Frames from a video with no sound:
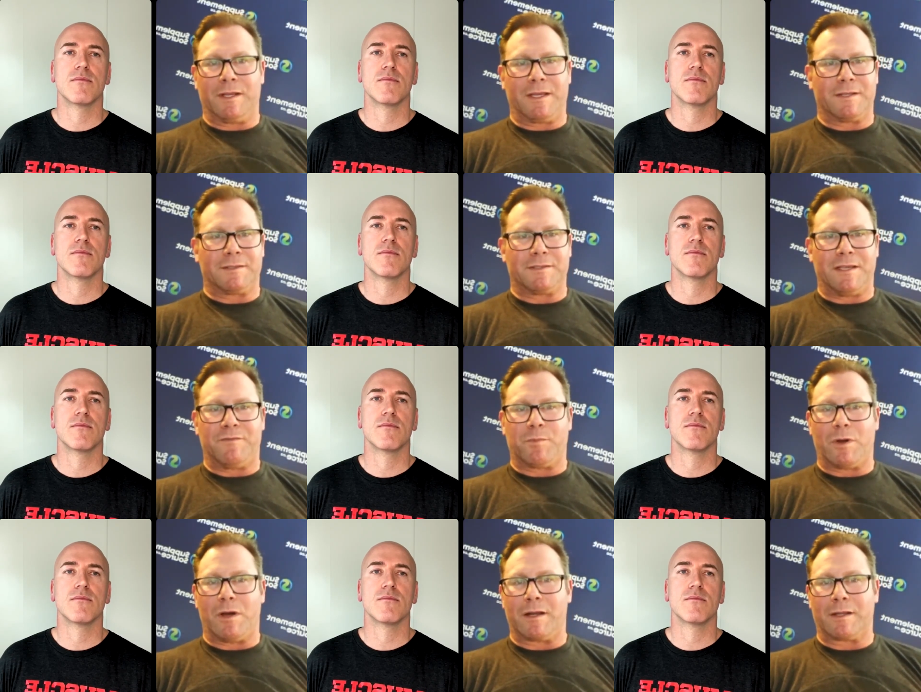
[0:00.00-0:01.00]
Speaker 1: to get a safe
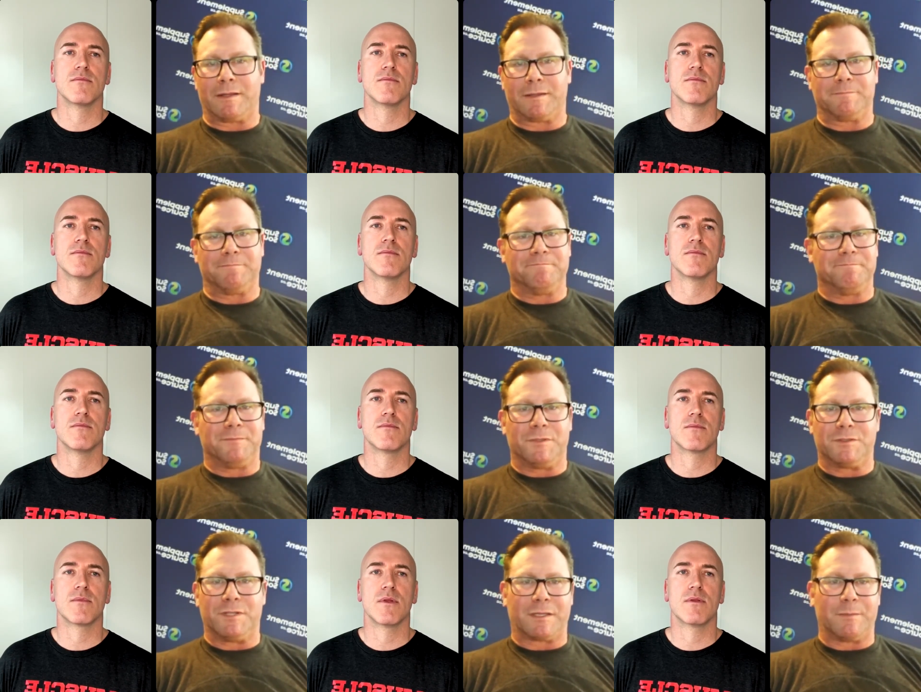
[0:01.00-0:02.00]
product. Like there's
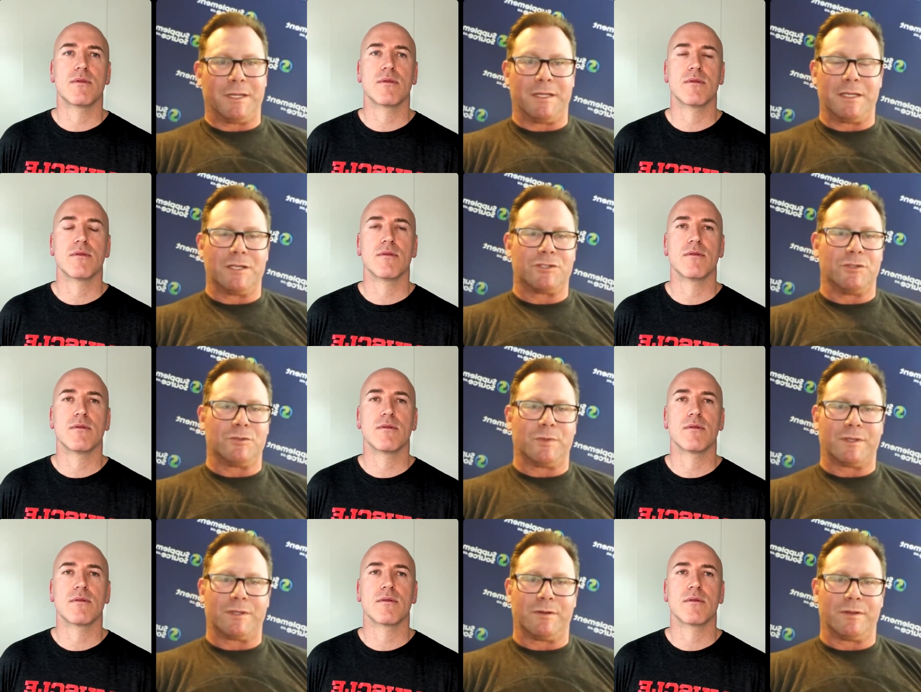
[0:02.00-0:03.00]
not going to be any issues
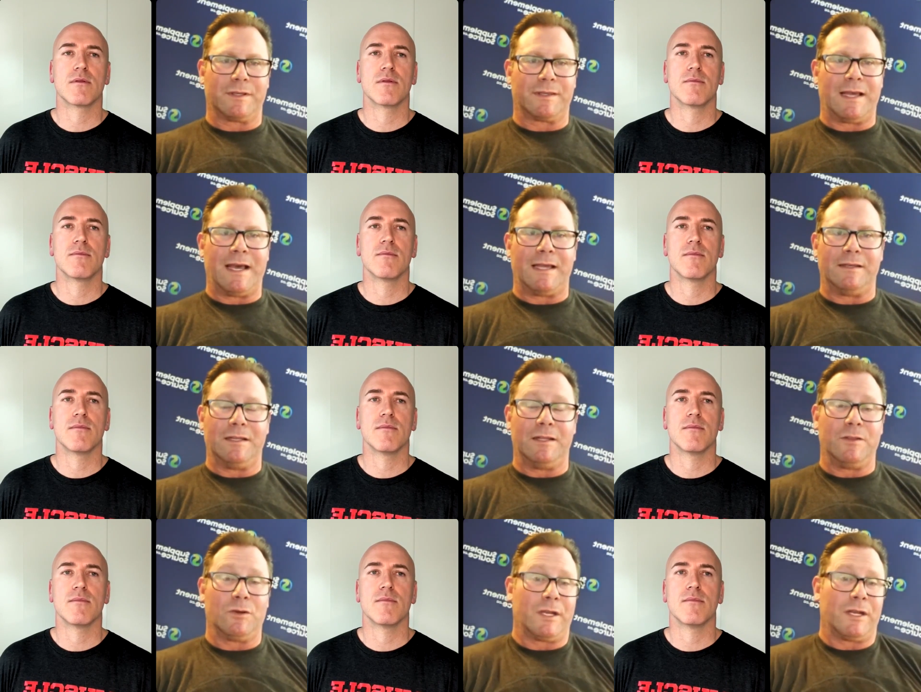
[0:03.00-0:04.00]
with it or anything like that. And
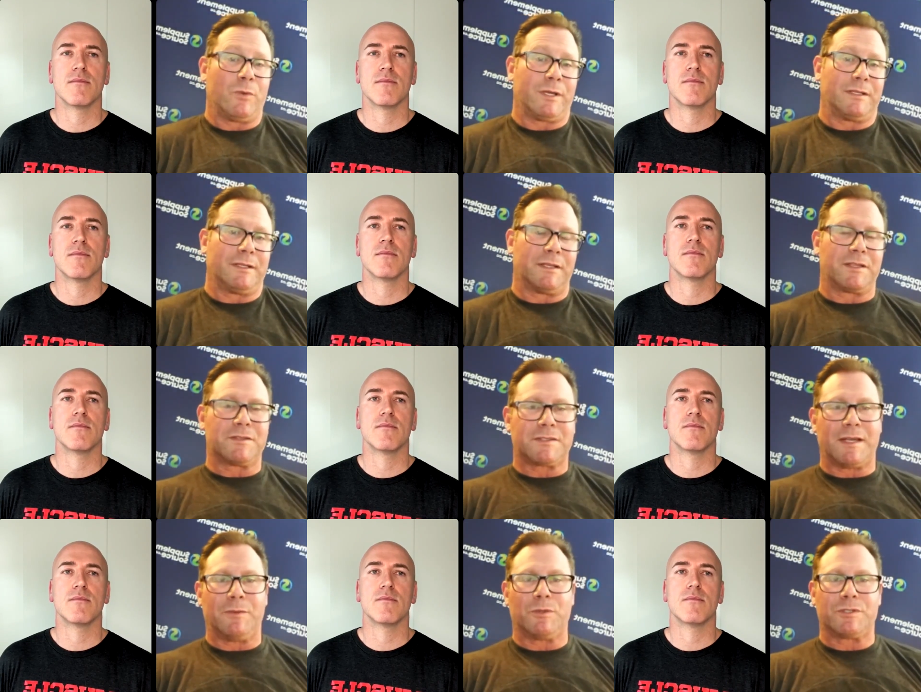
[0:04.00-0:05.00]
they'll get it quickly, like you
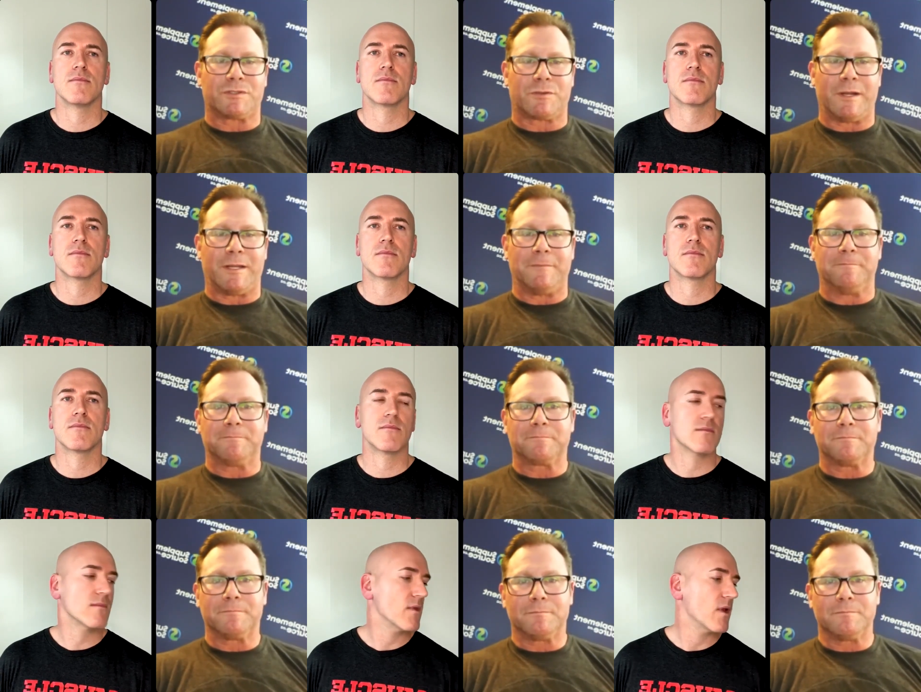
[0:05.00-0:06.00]
said, which is great.
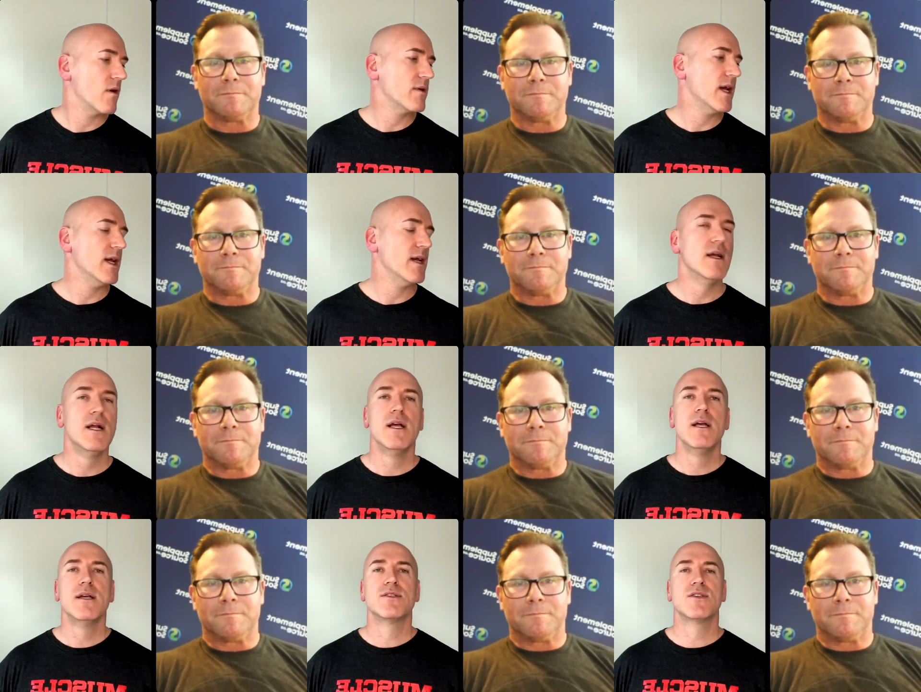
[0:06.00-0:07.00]
Speaker 2: Okay,
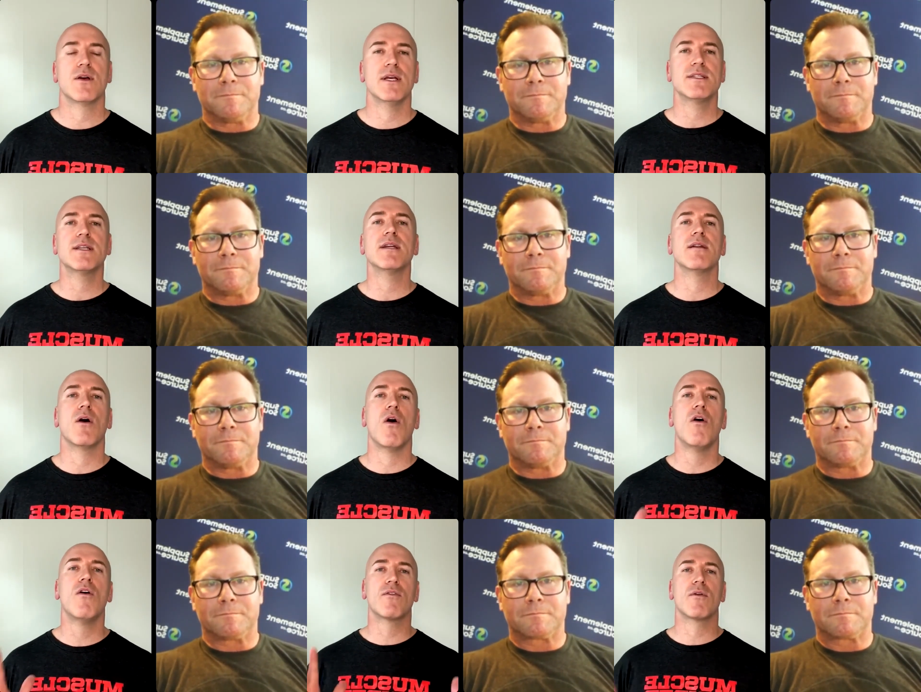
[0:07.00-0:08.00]
so listen,
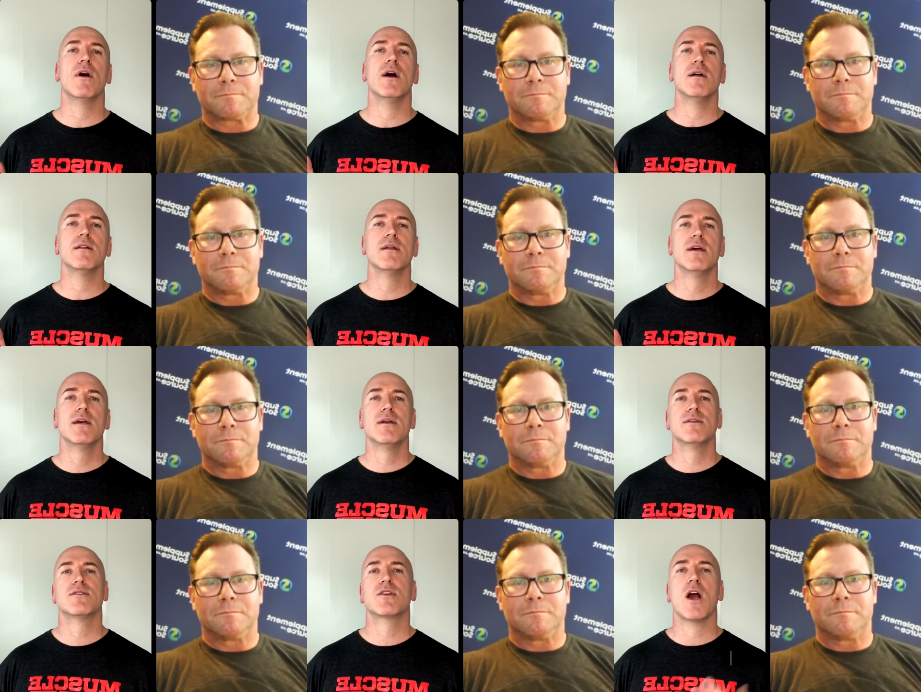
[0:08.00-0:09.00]
overall,
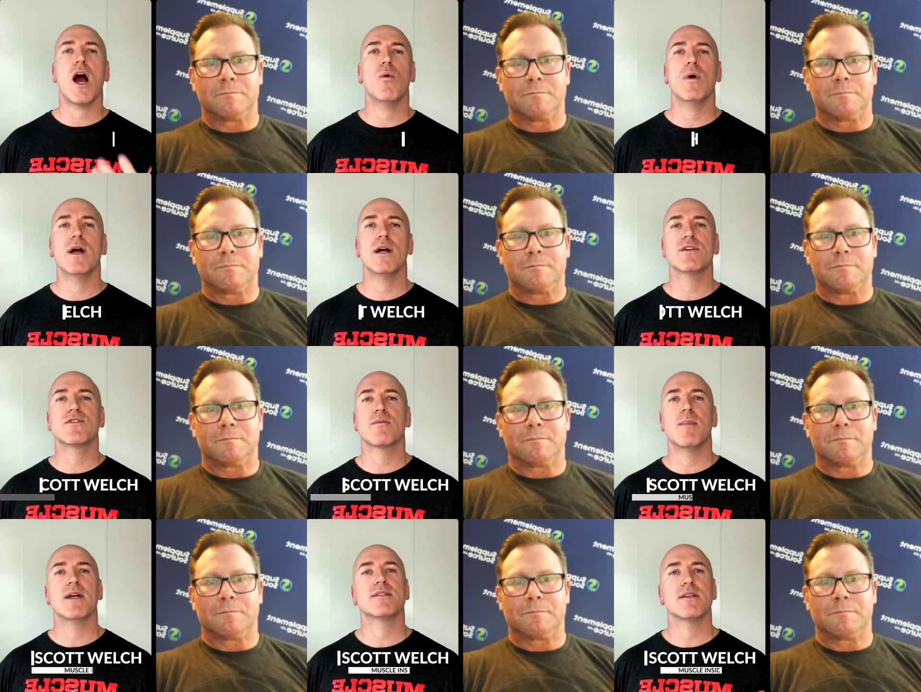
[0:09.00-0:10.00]
Scott Welch from
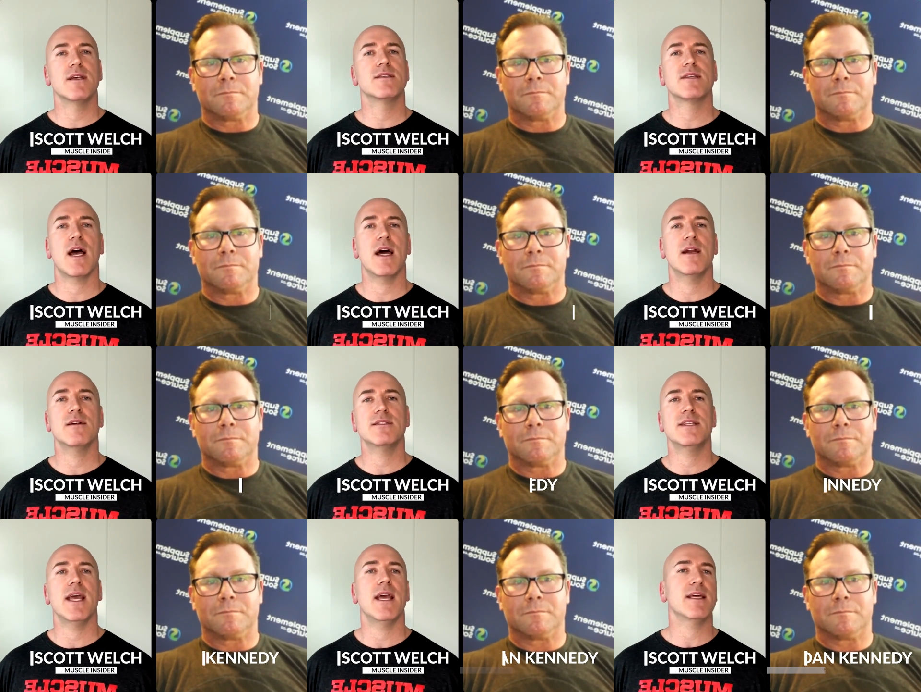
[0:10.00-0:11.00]
Muscle Insider,
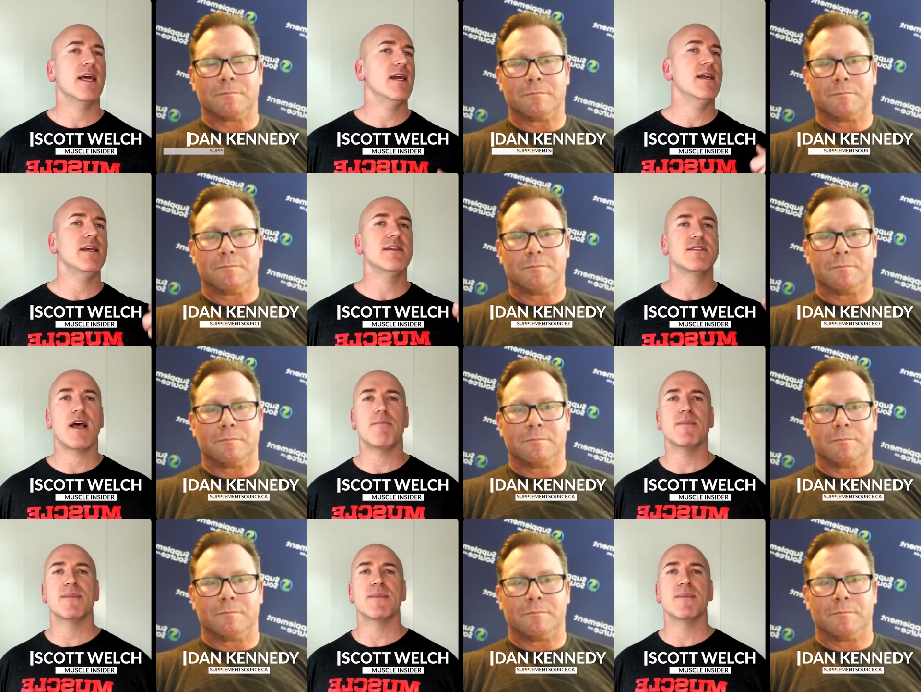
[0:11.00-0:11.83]
Dan Kennedy, Supplement